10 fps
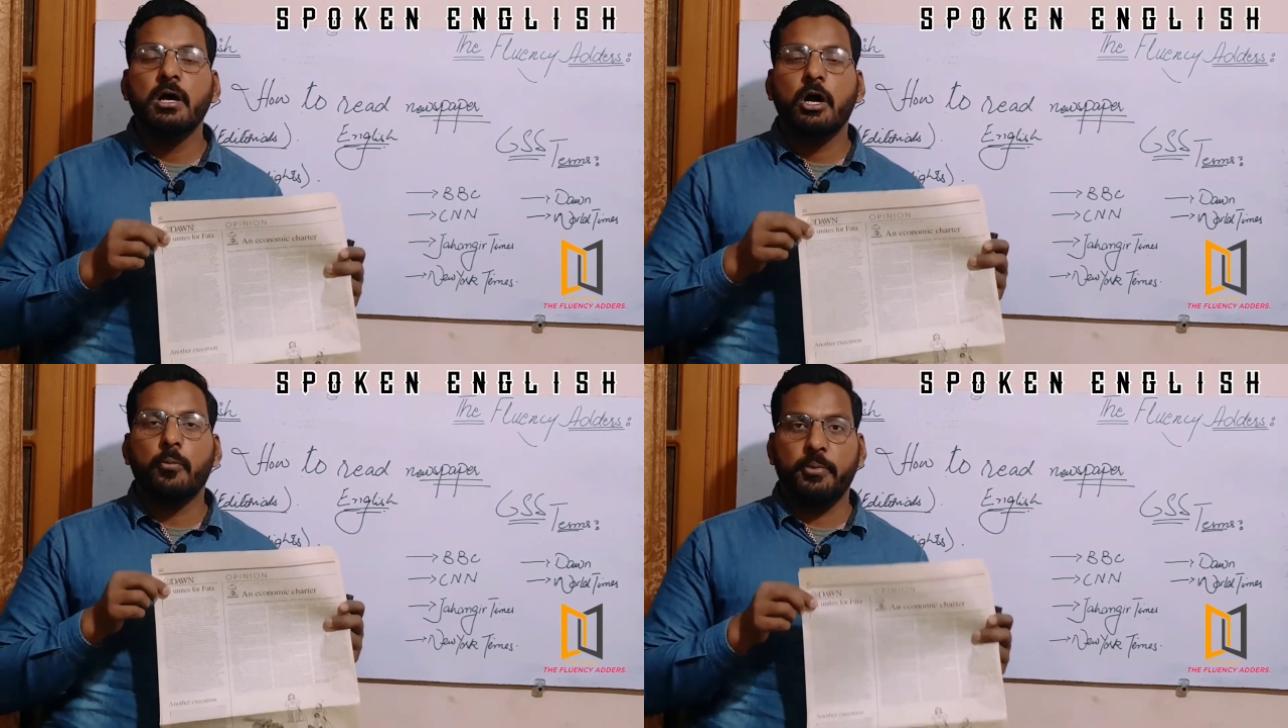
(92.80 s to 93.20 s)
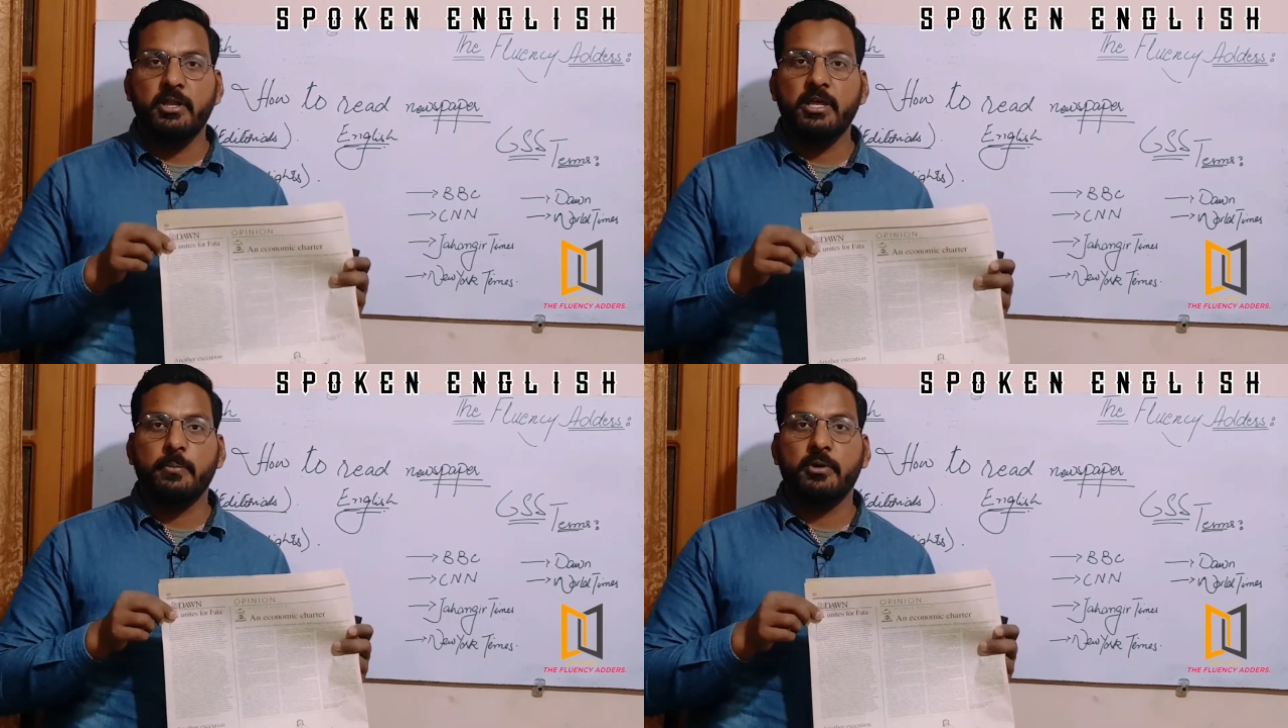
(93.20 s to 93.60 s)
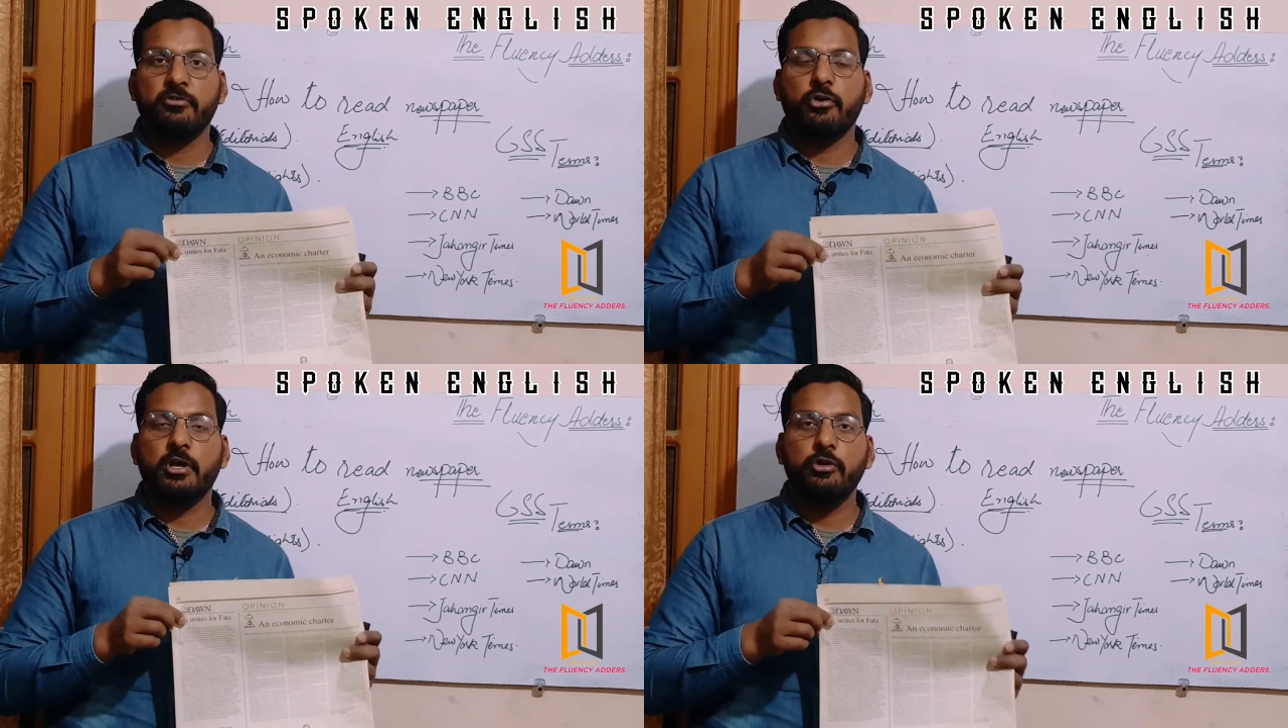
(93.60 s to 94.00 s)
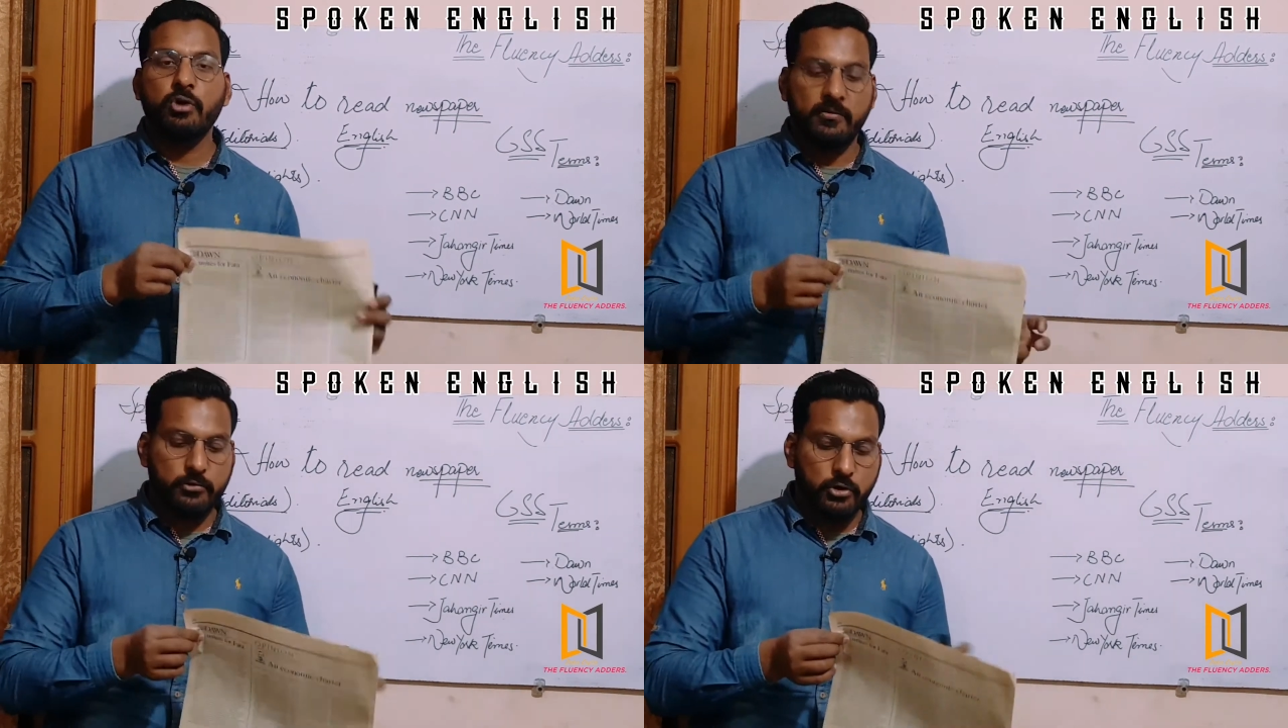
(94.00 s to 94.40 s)
opinion page. Okay,
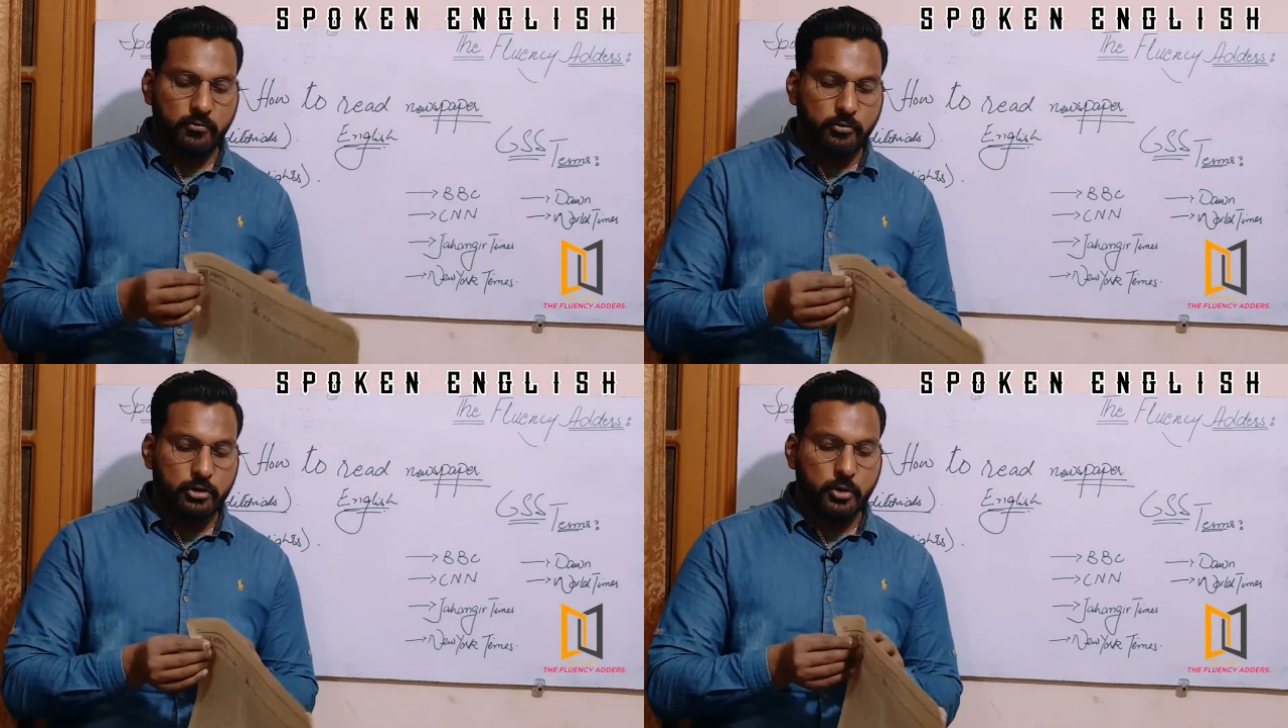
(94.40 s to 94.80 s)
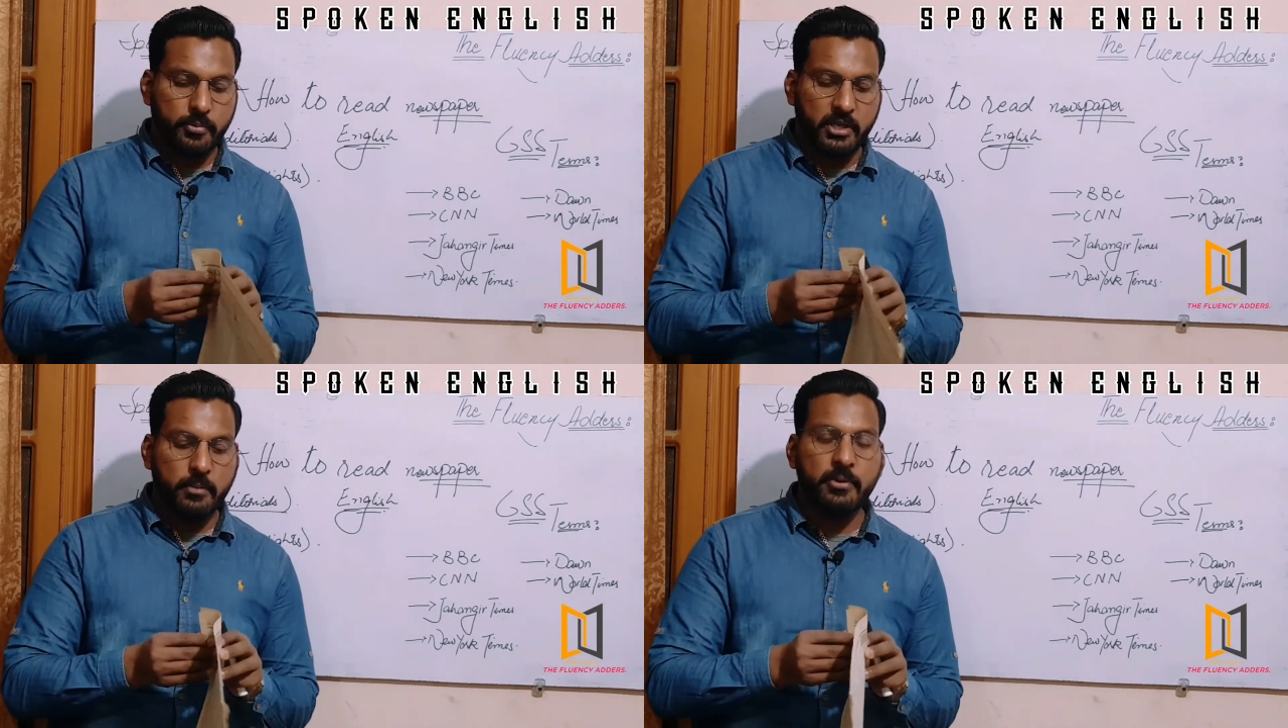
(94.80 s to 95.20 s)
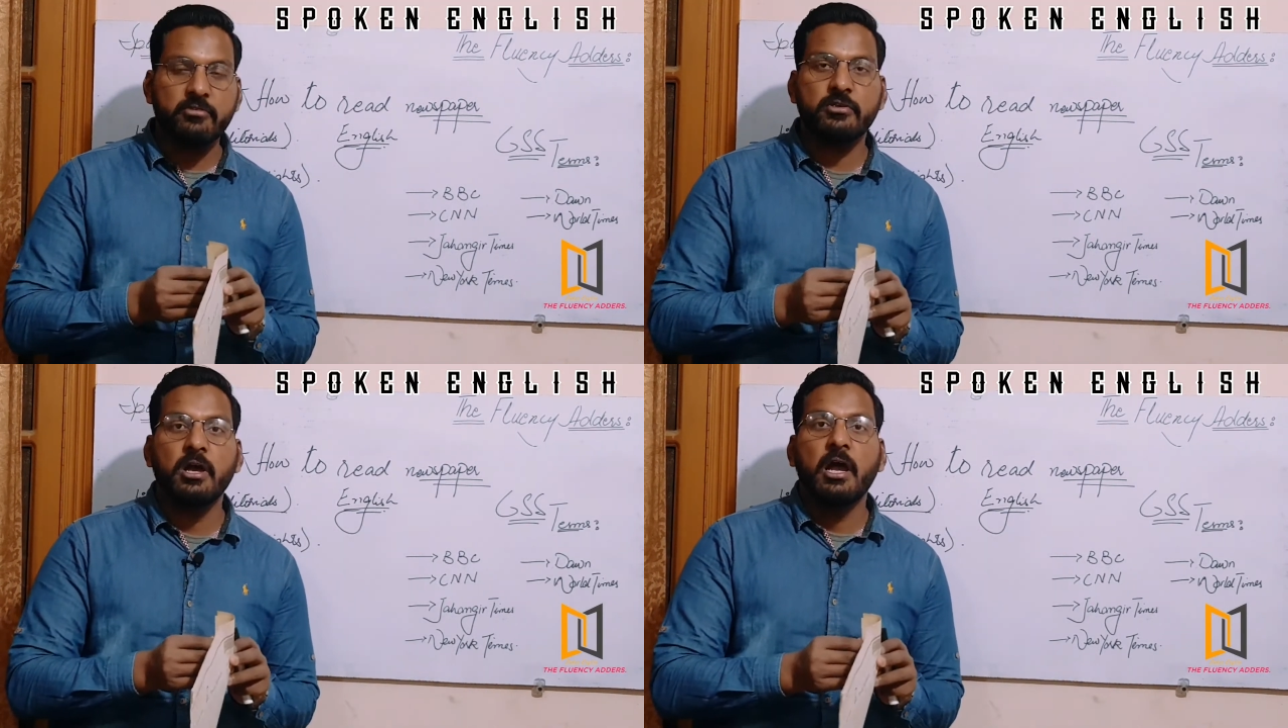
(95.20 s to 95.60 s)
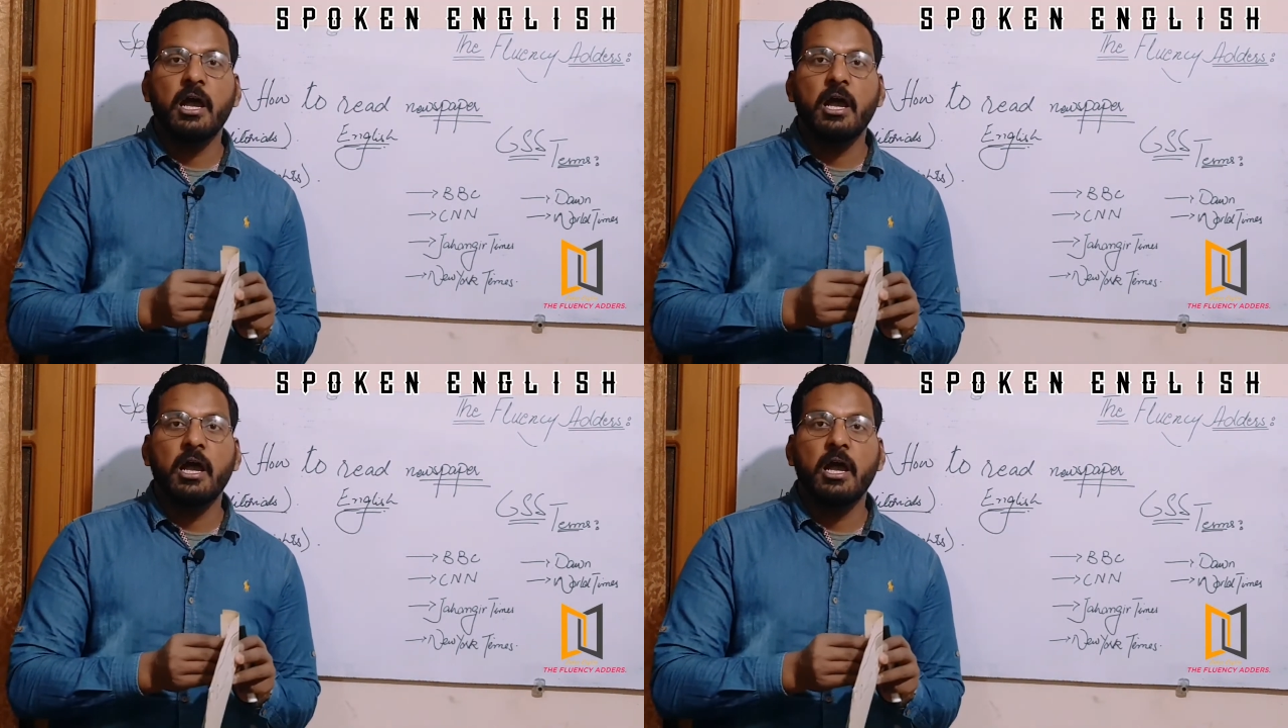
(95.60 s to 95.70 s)
you have to go for the opinion page.